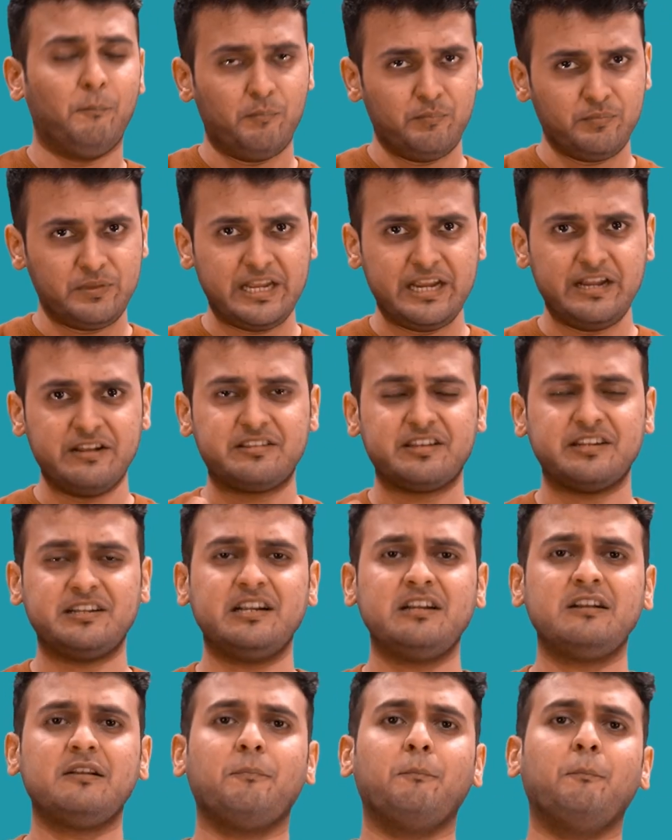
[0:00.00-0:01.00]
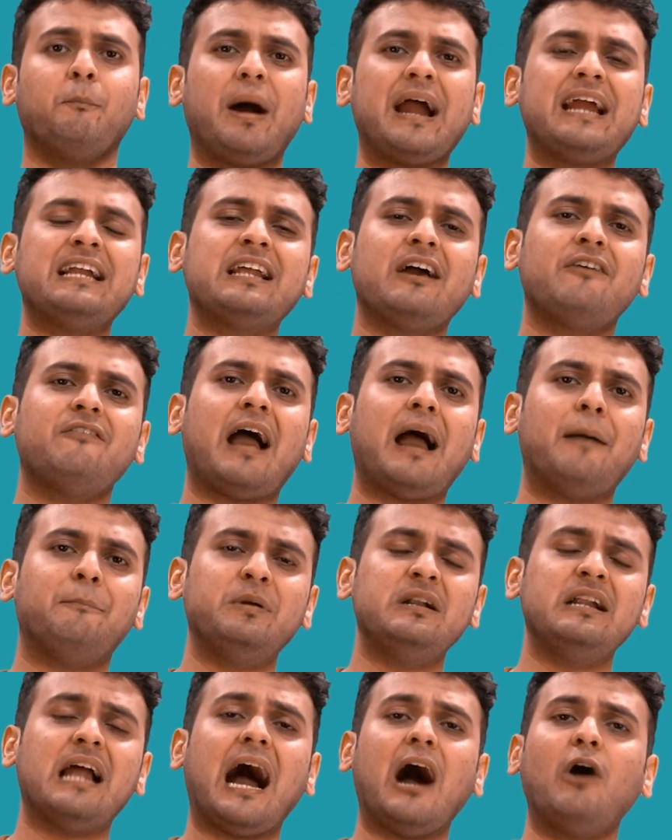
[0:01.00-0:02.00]
The incident might have
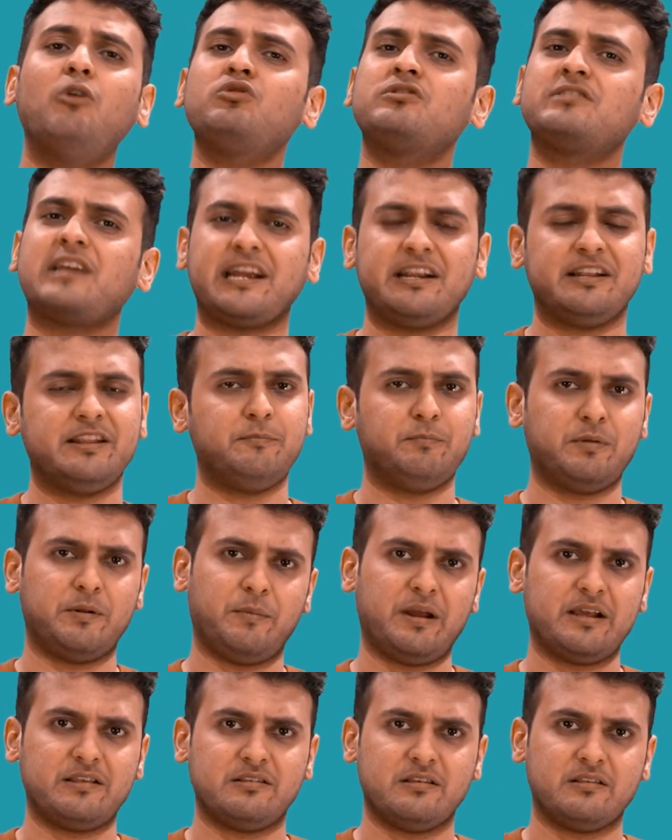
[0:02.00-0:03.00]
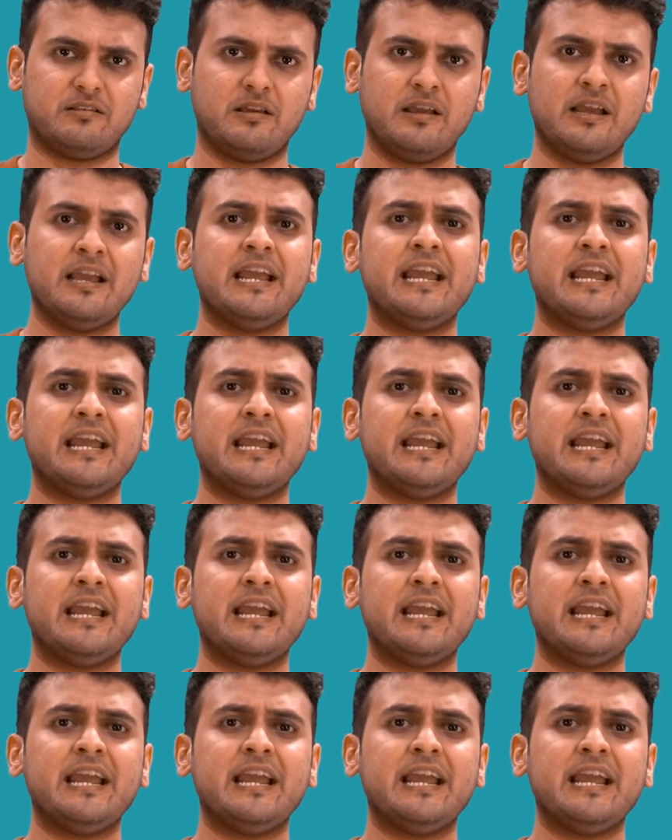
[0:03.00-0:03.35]
happened outside the premises.